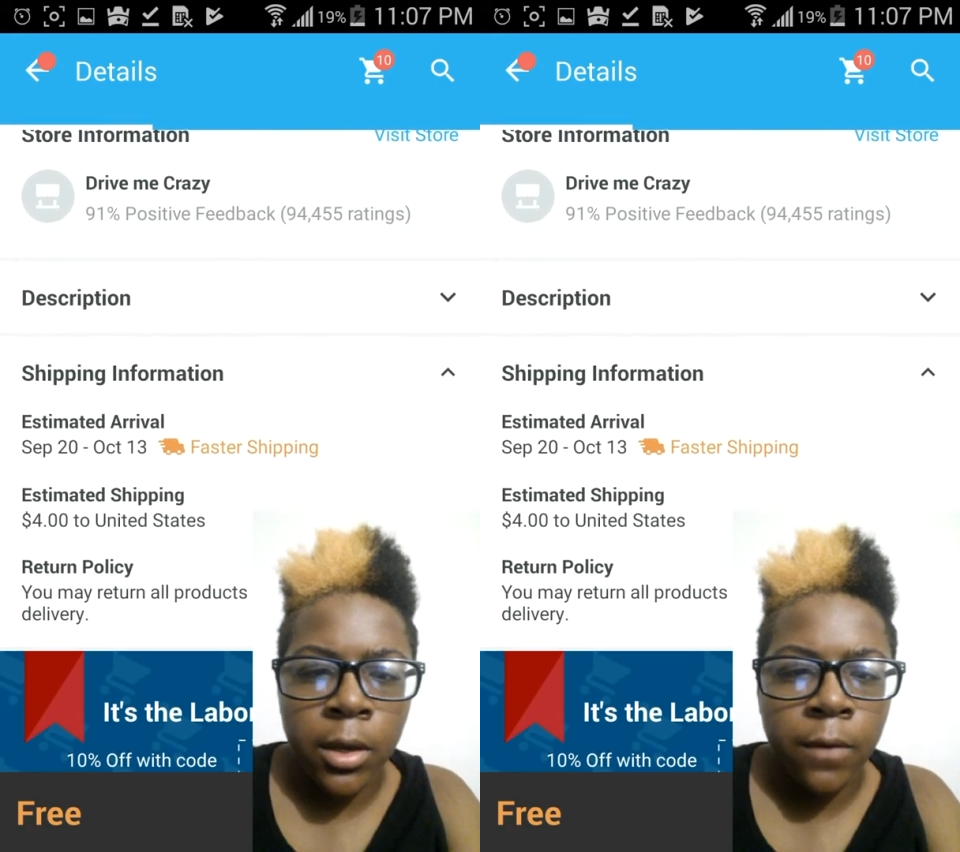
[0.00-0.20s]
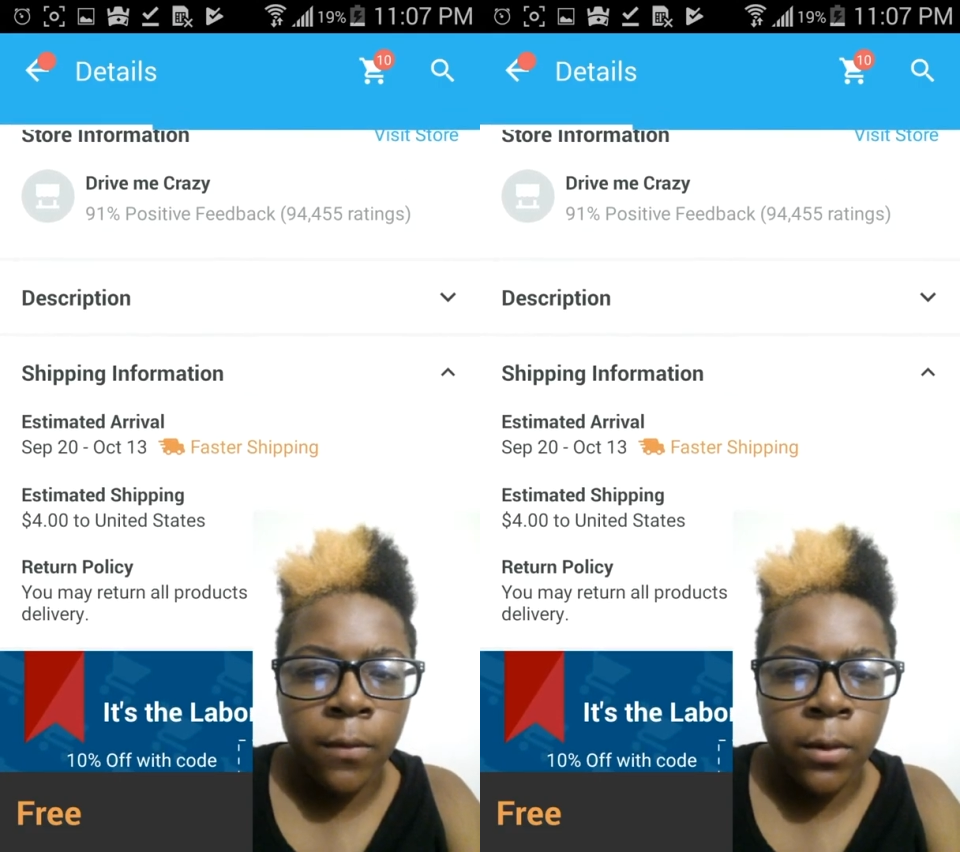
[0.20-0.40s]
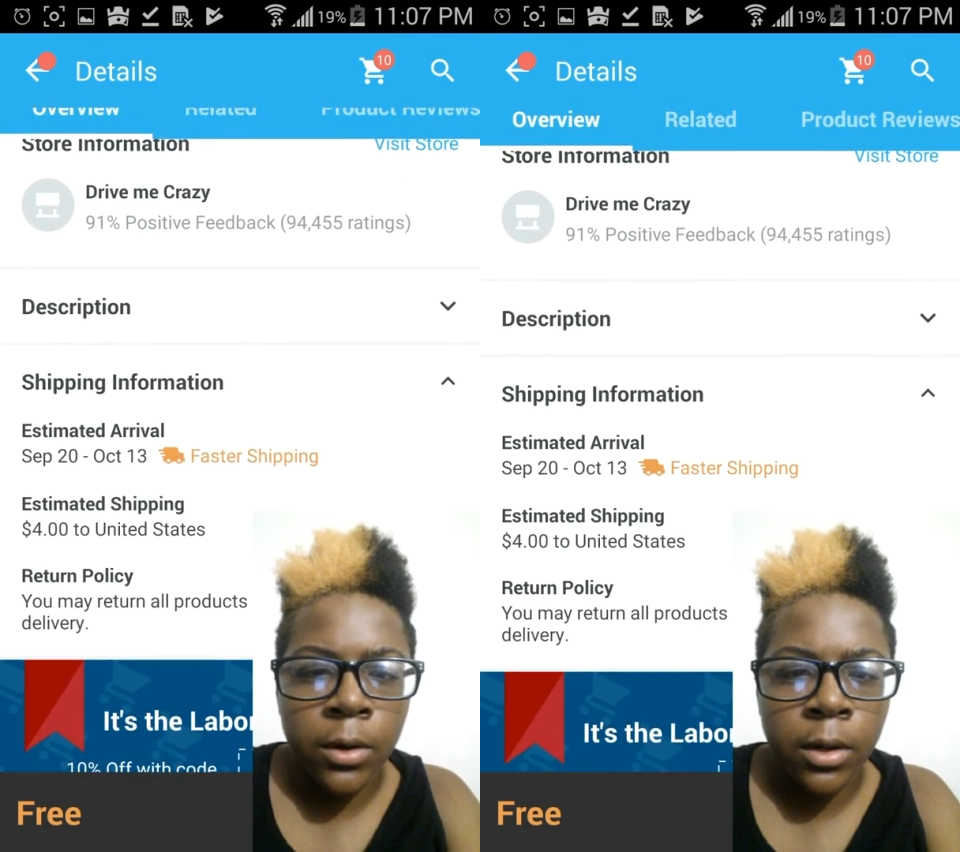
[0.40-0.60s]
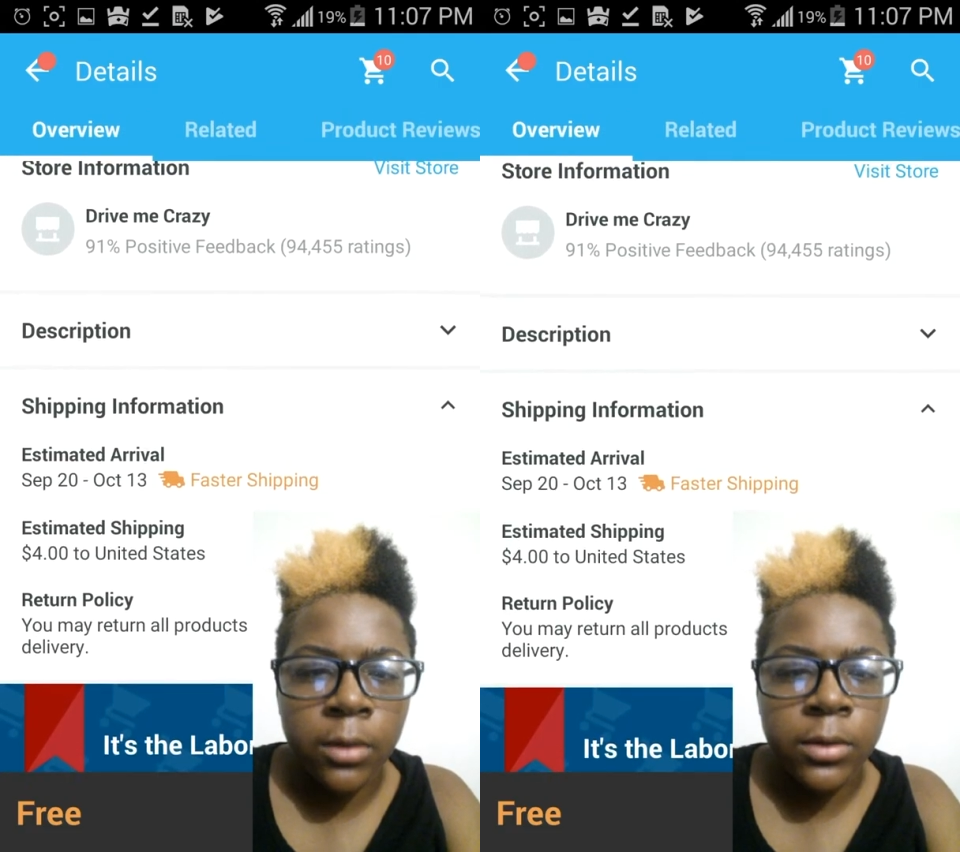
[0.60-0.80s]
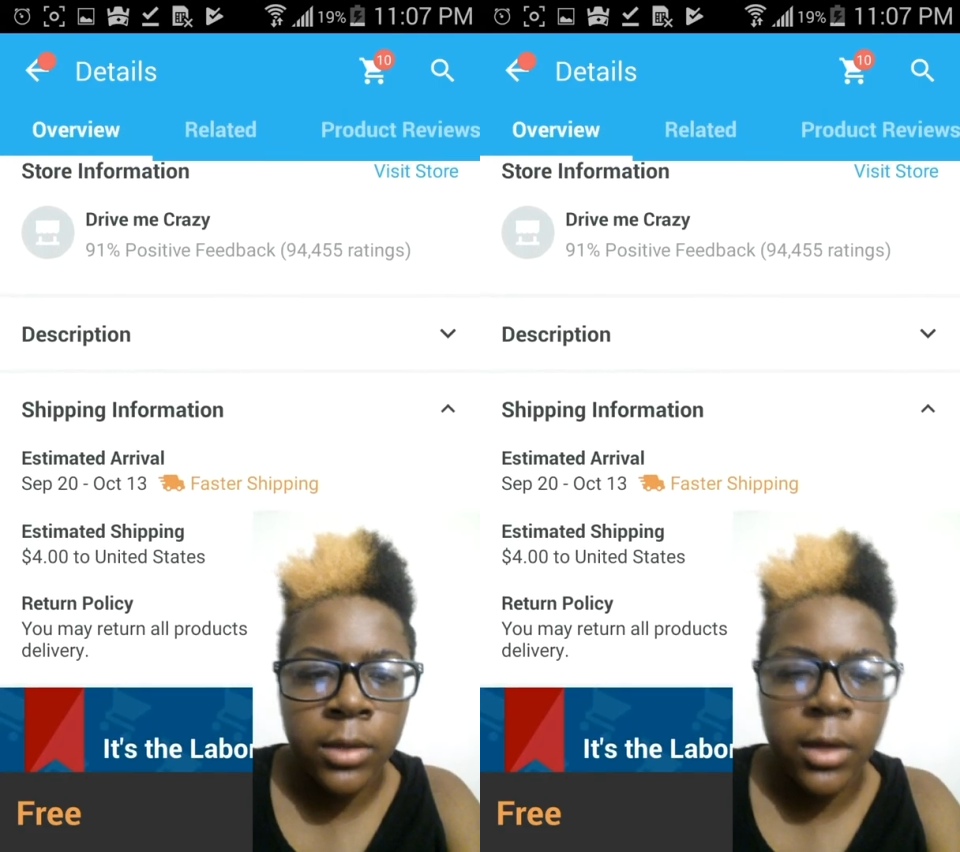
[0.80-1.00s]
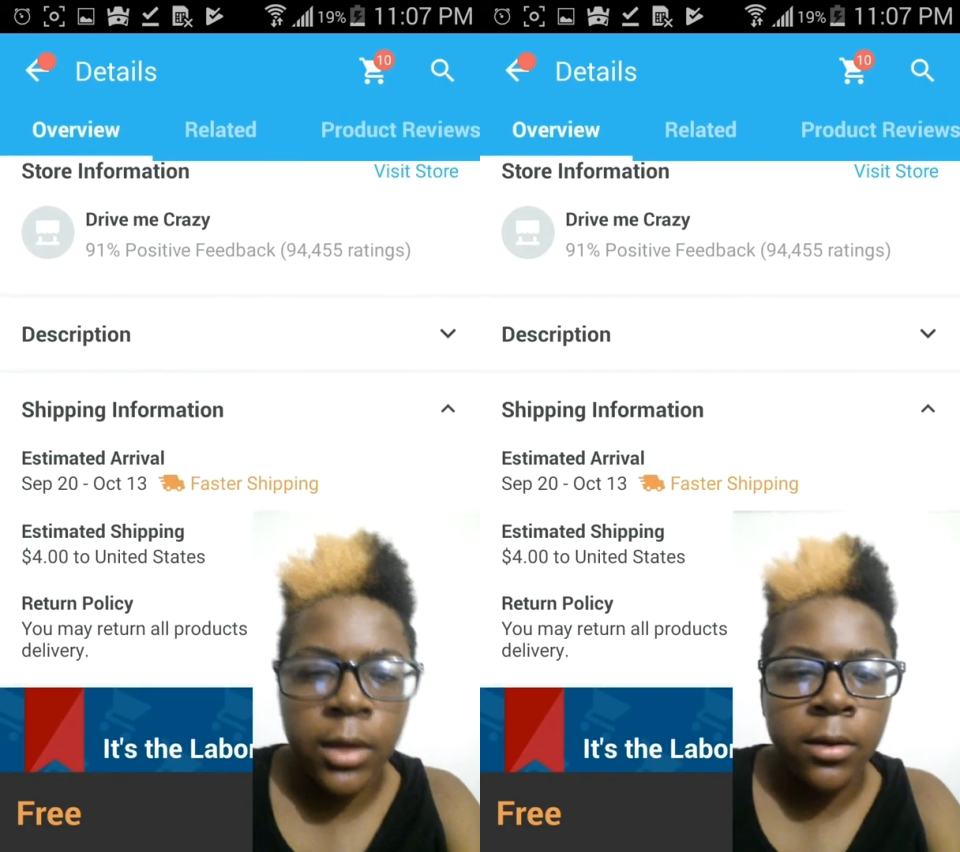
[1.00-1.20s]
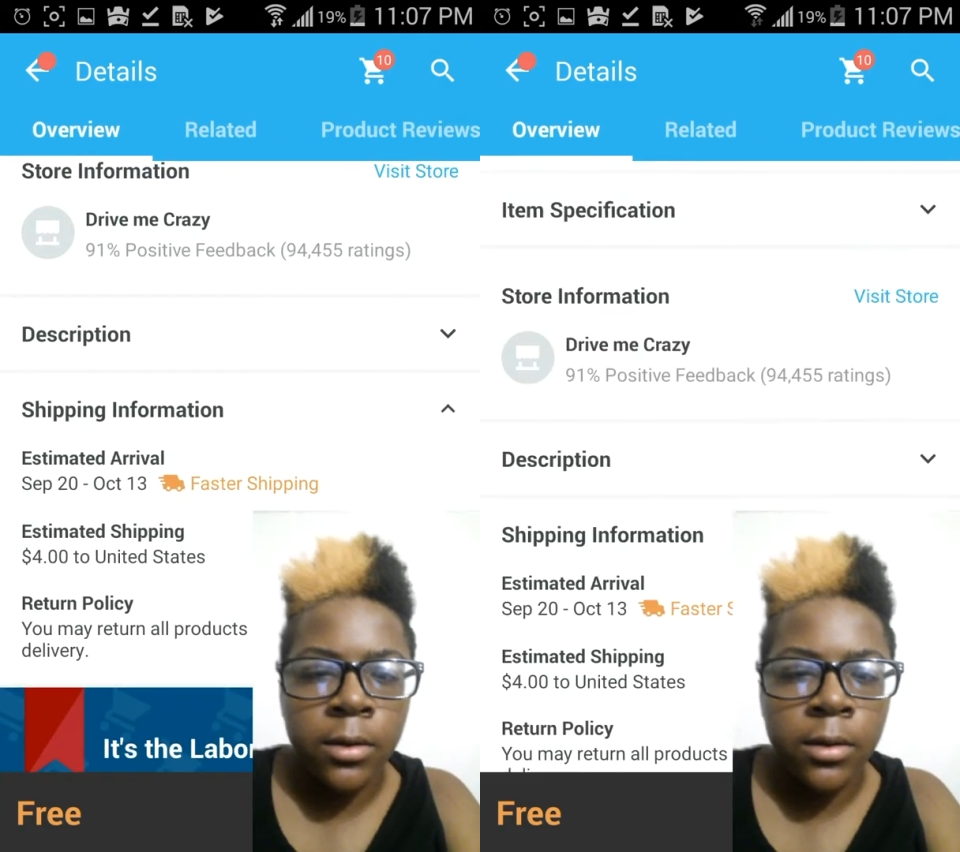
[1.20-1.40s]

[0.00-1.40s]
Yeah, four dollars. Yeah